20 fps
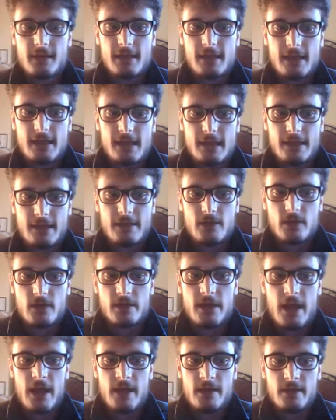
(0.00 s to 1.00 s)
Click
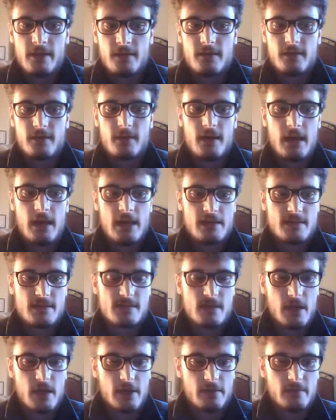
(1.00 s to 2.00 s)
OK and it's
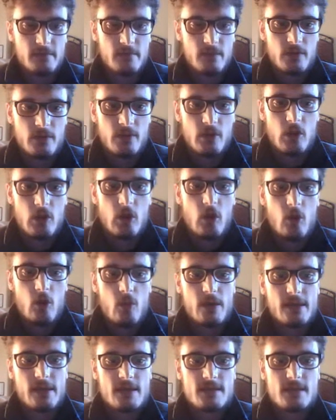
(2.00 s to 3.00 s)
done.
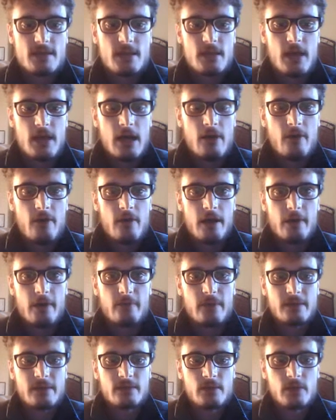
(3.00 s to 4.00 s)
We can see now a
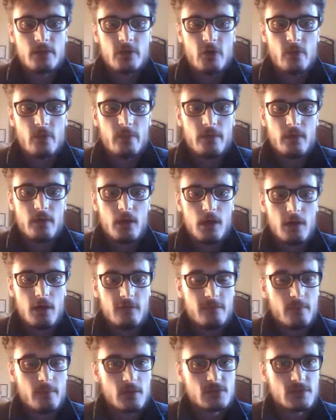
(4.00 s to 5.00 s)
random group
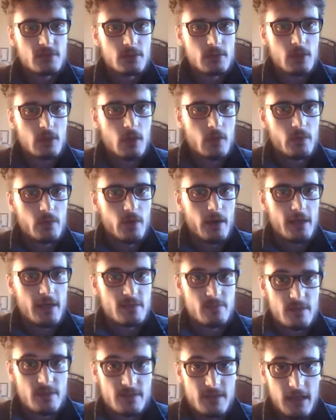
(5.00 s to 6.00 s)
of postal code has
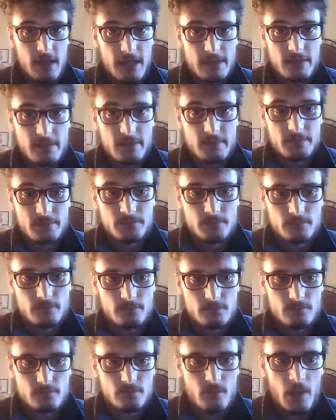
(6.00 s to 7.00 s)
been selected.
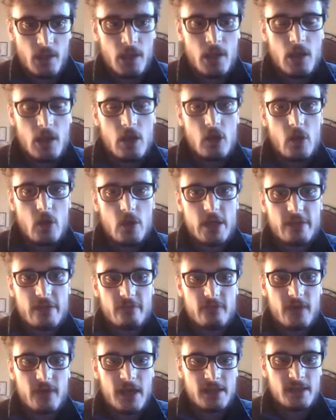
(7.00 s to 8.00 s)
We can
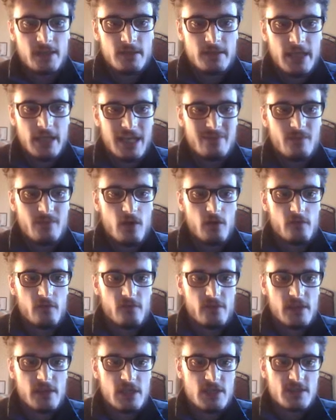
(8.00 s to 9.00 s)
find the name of
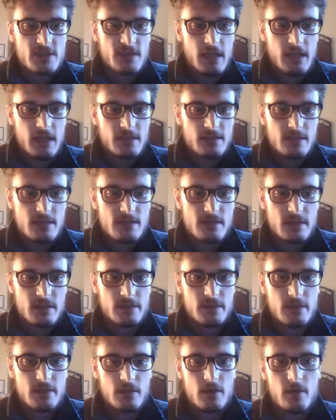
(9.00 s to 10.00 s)
each selected
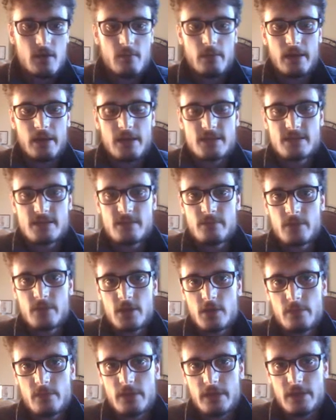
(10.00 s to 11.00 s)
city by a simple
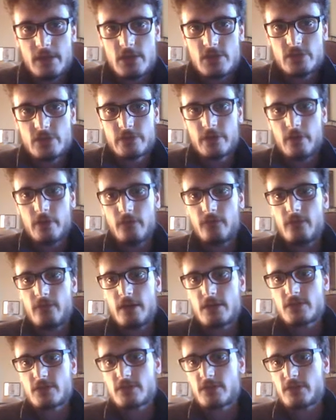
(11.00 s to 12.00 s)
combination of
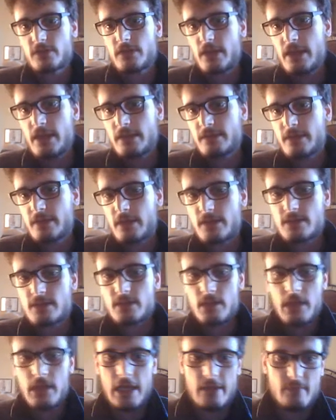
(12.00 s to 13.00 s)
function index
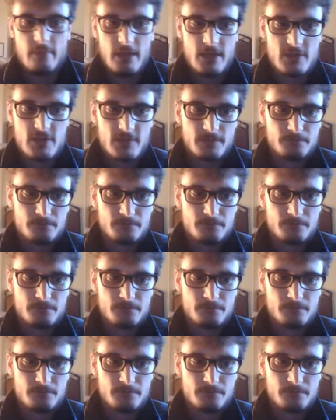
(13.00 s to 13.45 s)
and match.